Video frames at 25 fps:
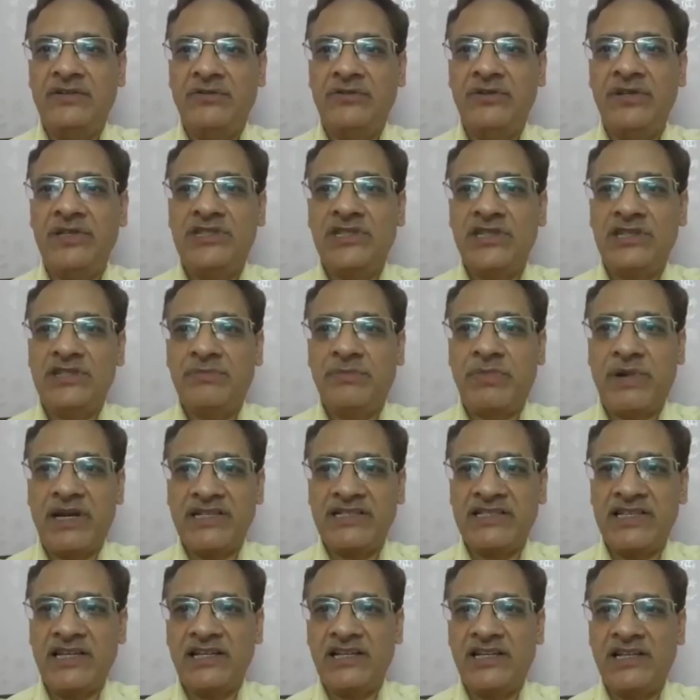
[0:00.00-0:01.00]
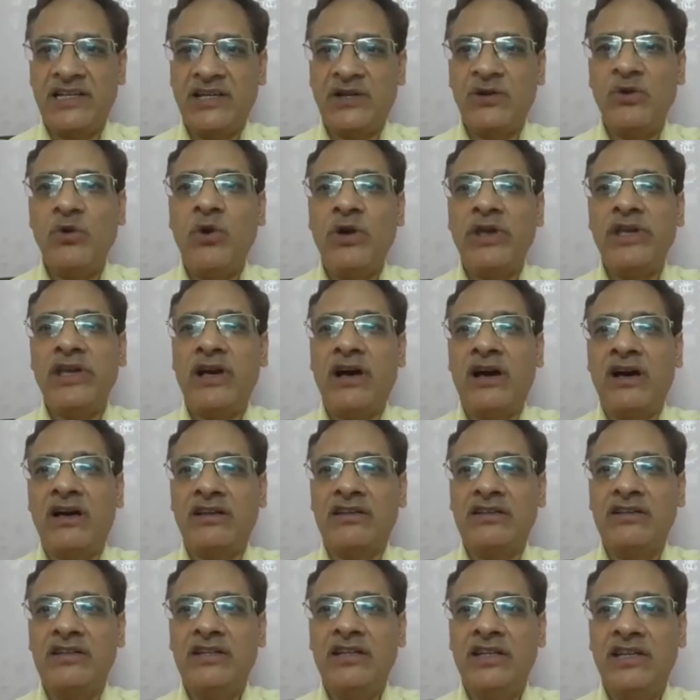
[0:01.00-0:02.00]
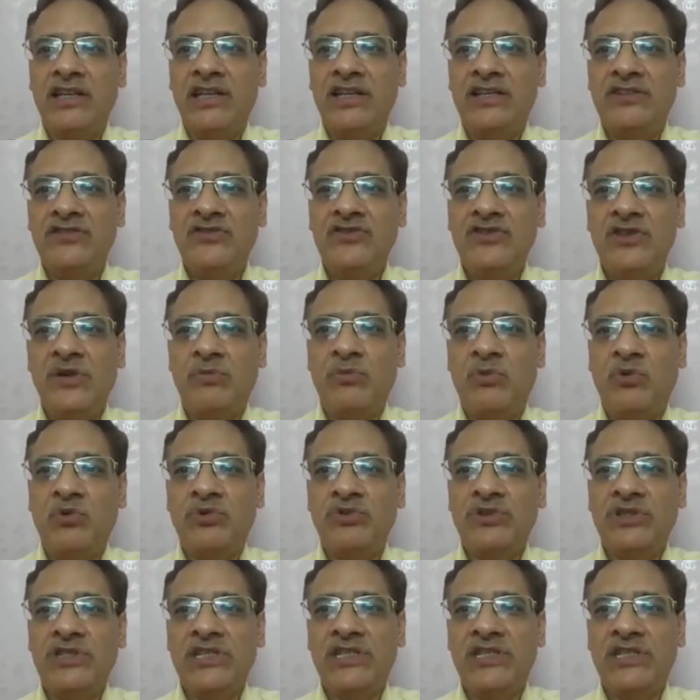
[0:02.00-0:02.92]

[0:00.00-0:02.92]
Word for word: which is presently going on in Jammu